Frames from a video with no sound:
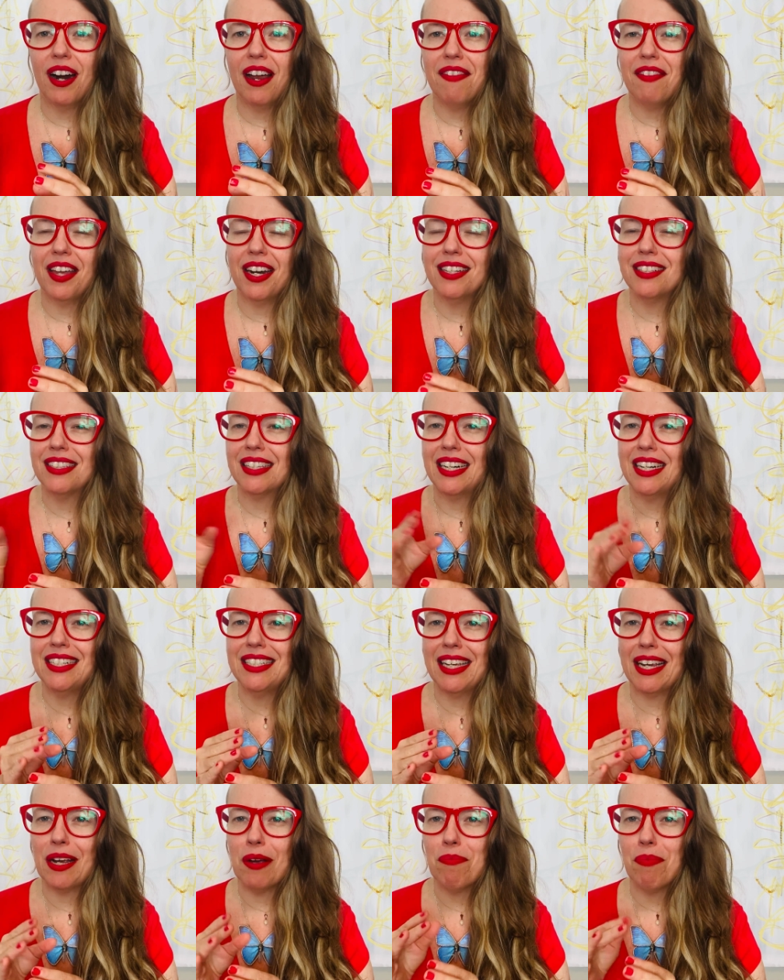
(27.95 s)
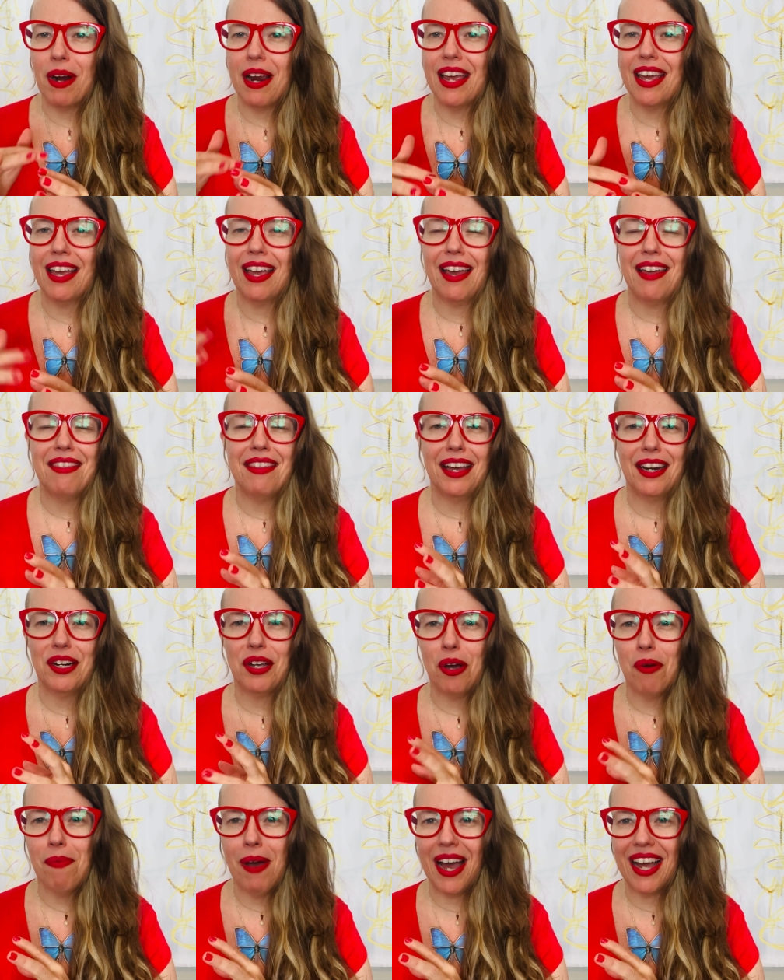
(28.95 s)
and then it's going to take a break and then
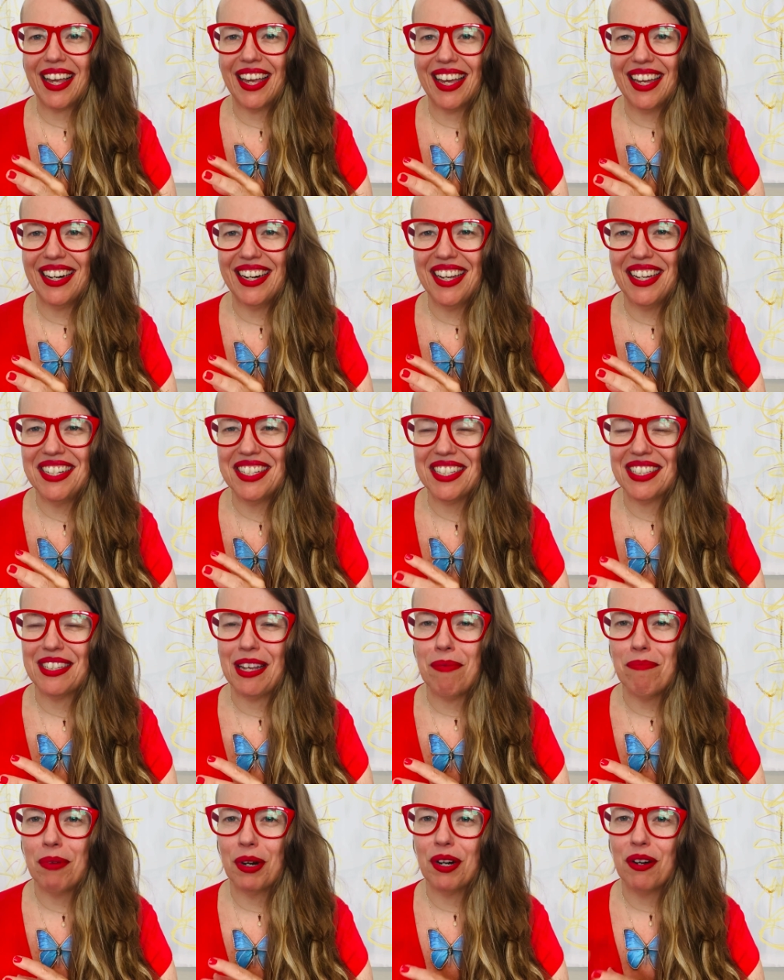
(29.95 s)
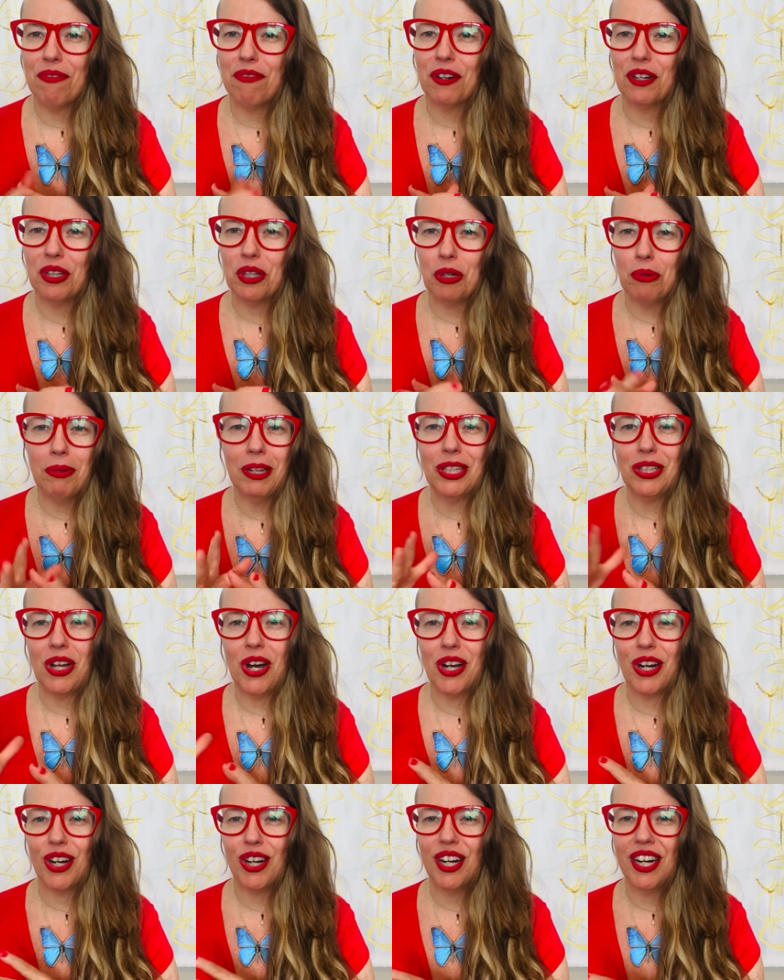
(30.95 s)
go back back in in December for a little bit
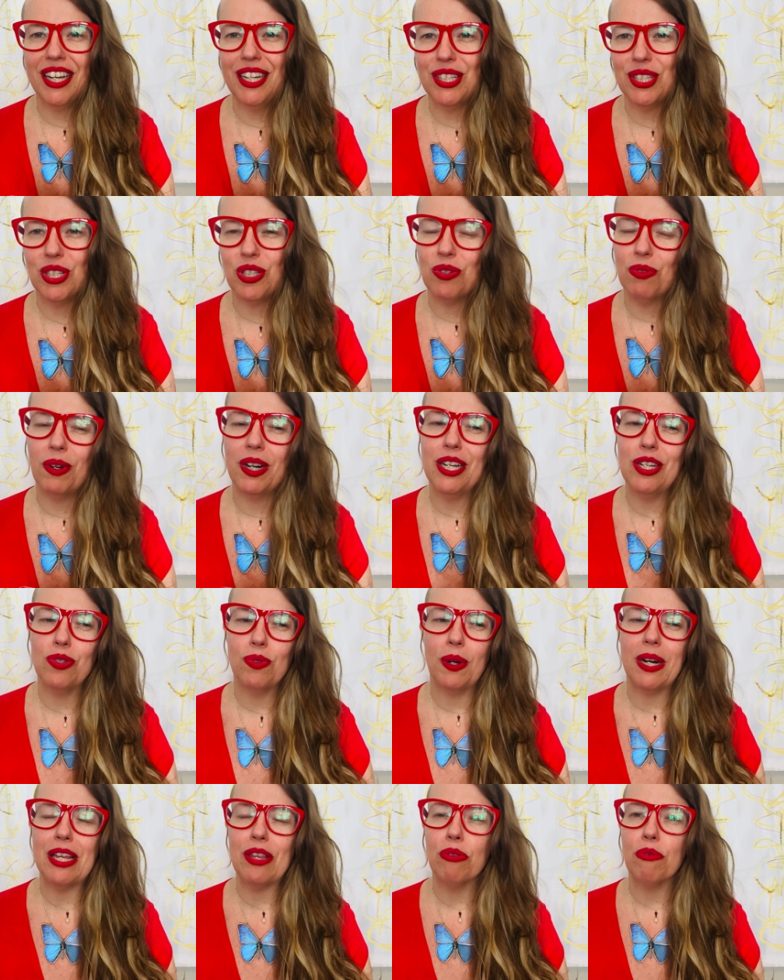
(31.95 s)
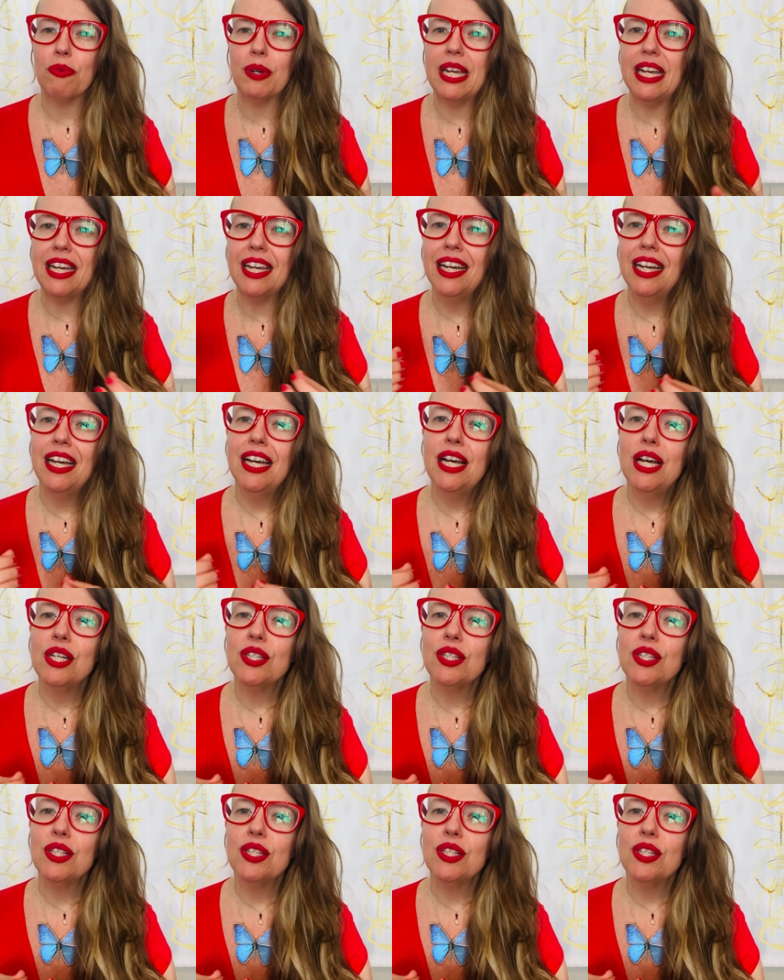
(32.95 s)
longer into 2023.